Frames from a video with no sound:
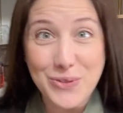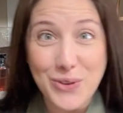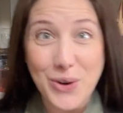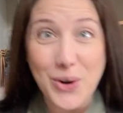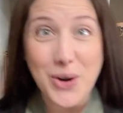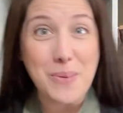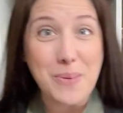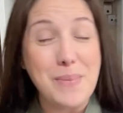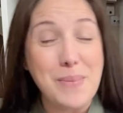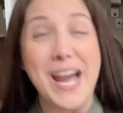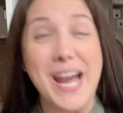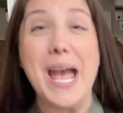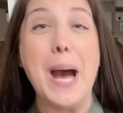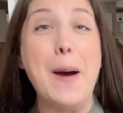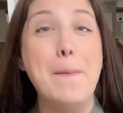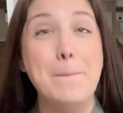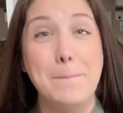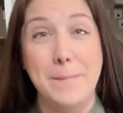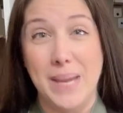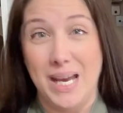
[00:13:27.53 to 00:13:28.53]
for my
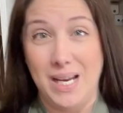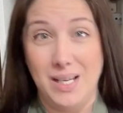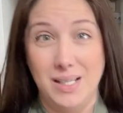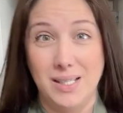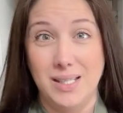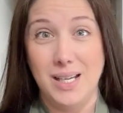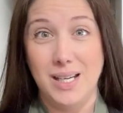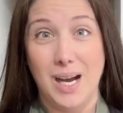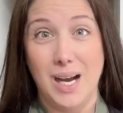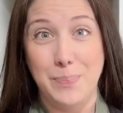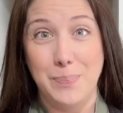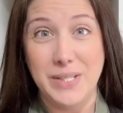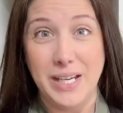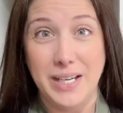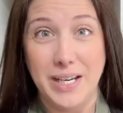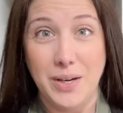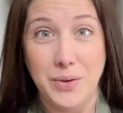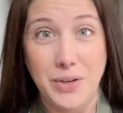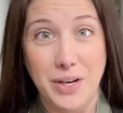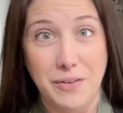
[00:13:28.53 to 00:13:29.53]
amazing
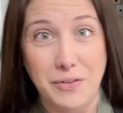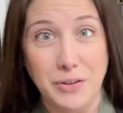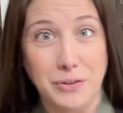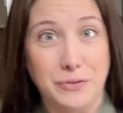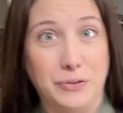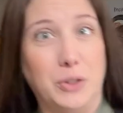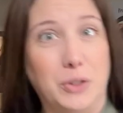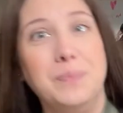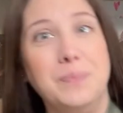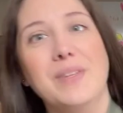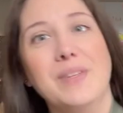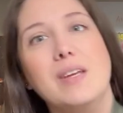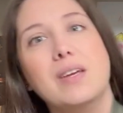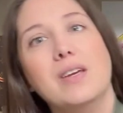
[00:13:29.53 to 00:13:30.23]
upside down Neverfull.